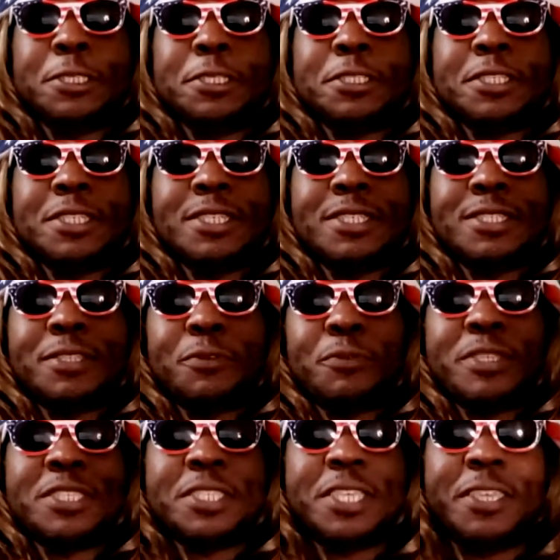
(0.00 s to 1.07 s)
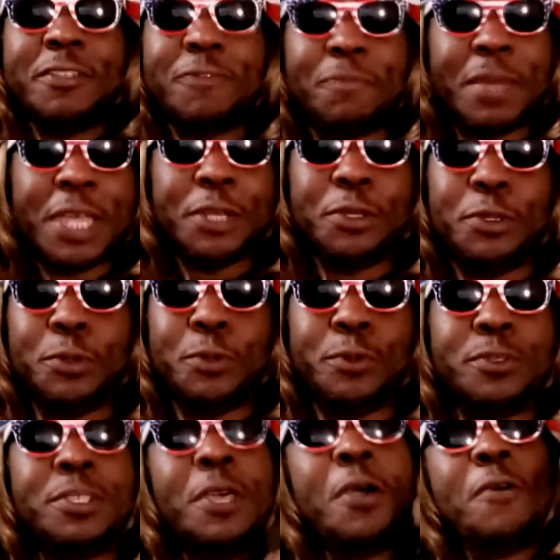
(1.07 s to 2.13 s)
to, to, to receive my
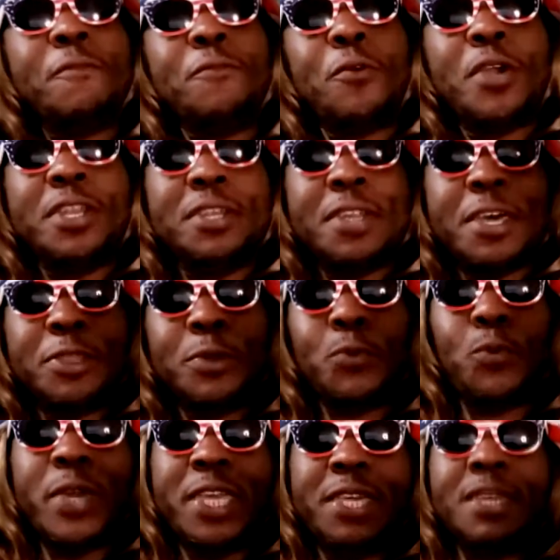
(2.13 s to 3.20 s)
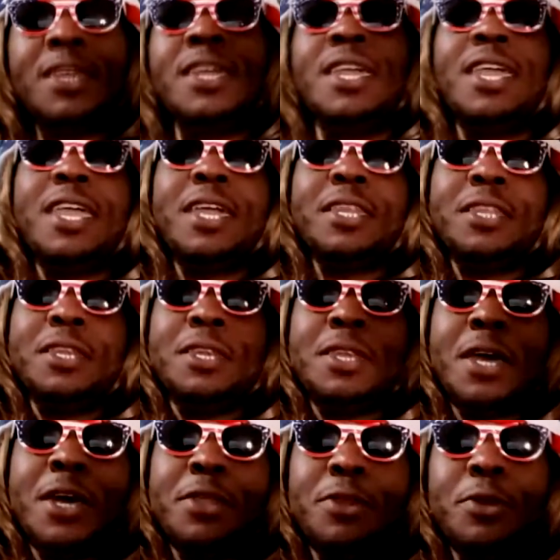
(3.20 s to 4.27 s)
news for another week and
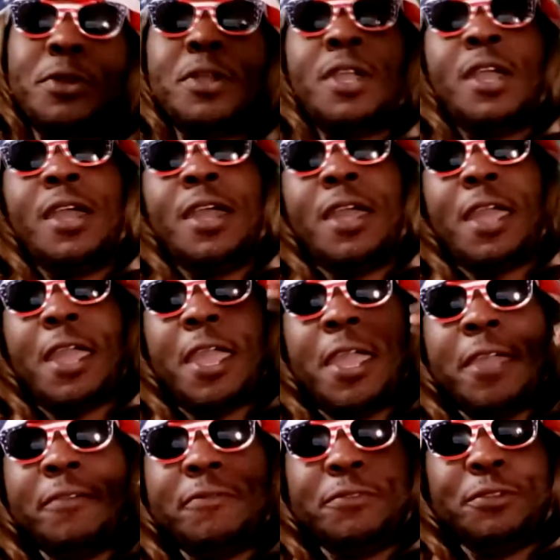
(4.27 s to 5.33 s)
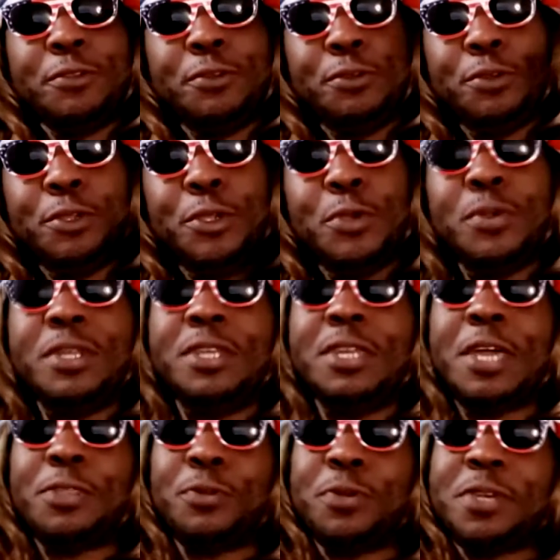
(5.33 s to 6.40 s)
another afternoon,
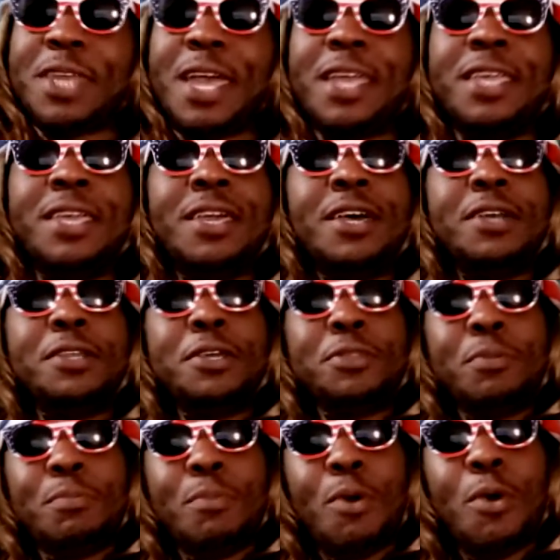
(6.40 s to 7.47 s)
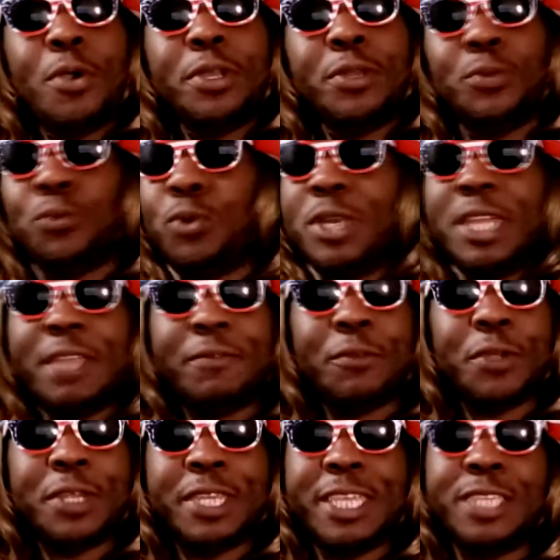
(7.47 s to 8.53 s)
another night, another morning,
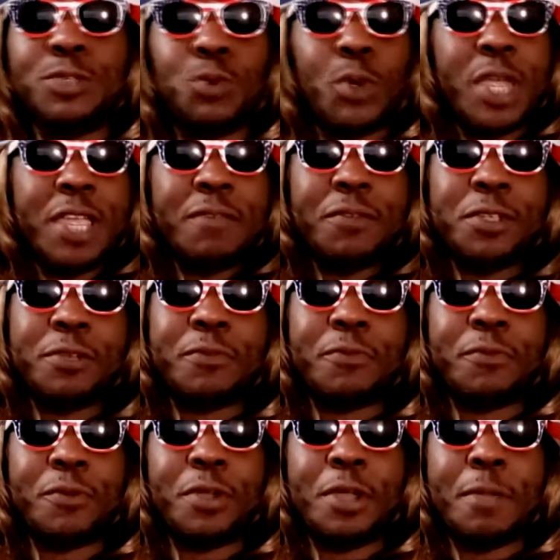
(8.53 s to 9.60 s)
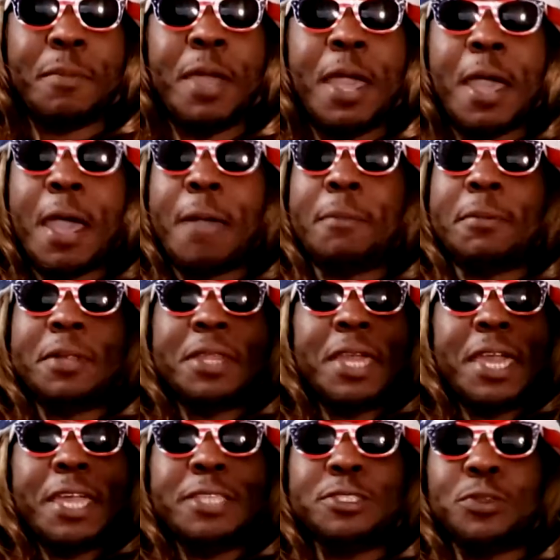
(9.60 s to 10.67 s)
whatever it is, wherever you're from. I'm
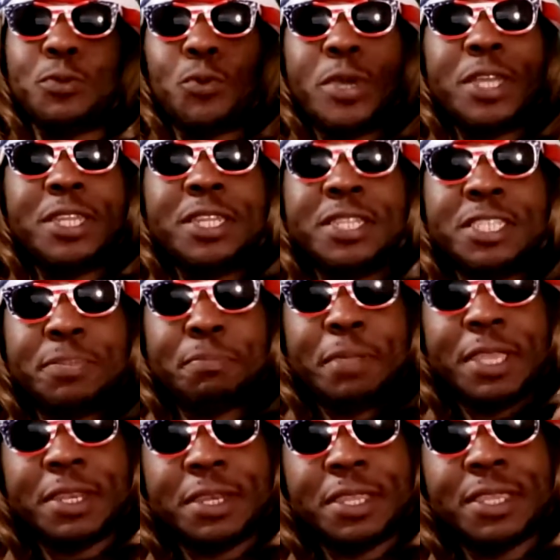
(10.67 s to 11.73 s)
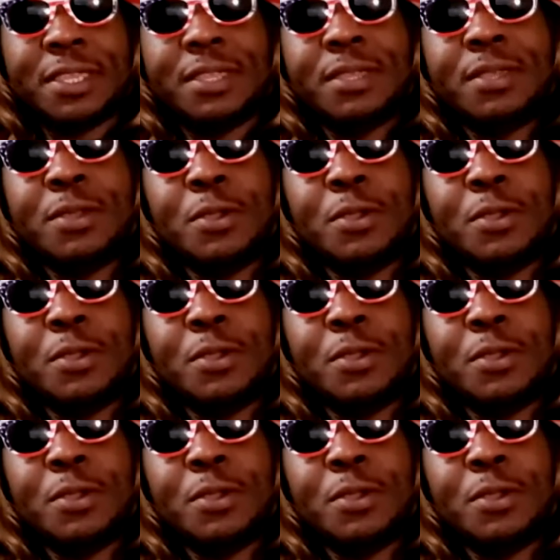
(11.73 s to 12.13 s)
glad you're willing to spend it